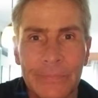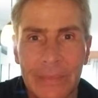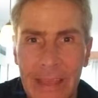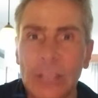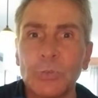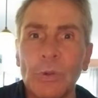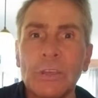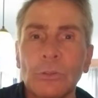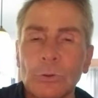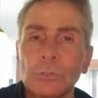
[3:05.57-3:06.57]
That's when
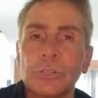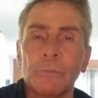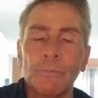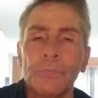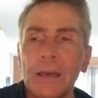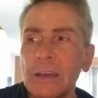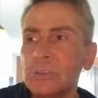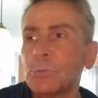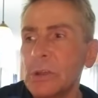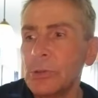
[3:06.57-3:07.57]
you lose. That
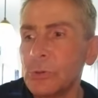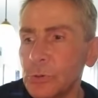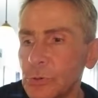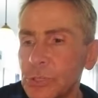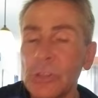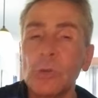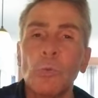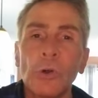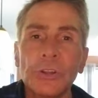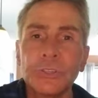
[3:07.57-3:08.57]
is when you lose. In the
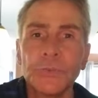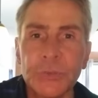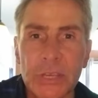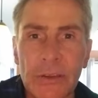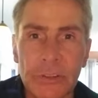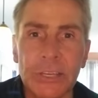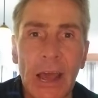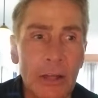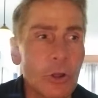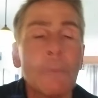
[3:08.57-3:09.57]
words of Steven
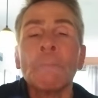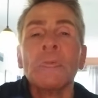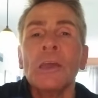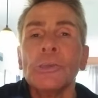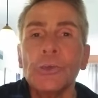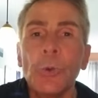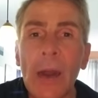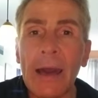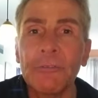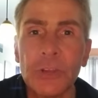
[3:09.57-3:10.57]
Tyler, you
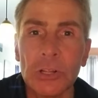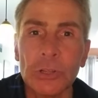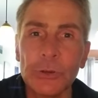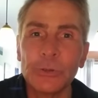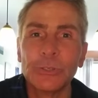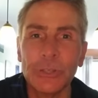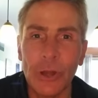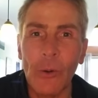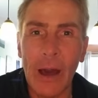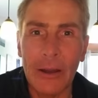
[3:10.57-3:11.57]
have to lose to
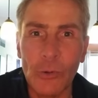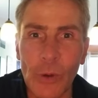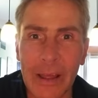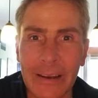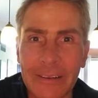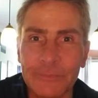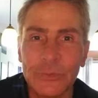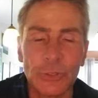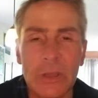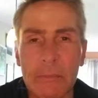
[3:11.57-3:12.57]
know how to win.
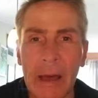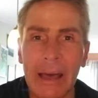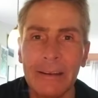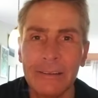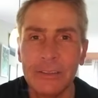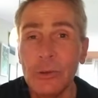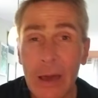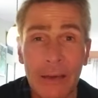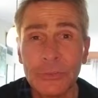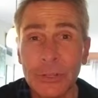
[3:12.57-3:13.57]
Dream on, you
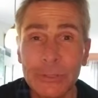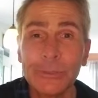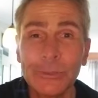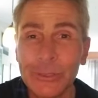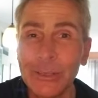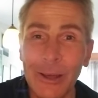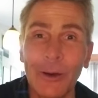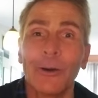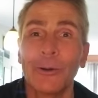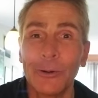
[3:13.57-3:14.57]
have to lose to
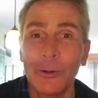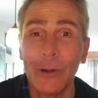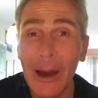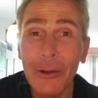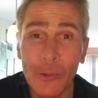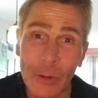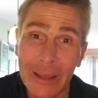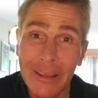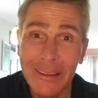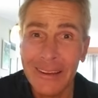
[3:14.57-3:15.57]
know how to
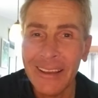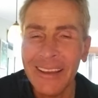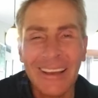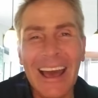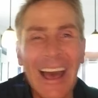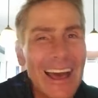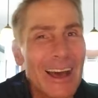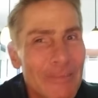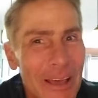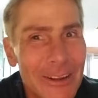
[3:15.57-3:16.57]
win.
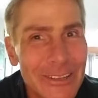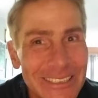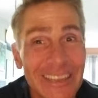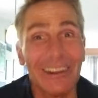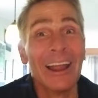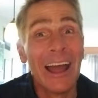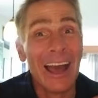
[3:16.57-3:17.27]
I'm not a good singer.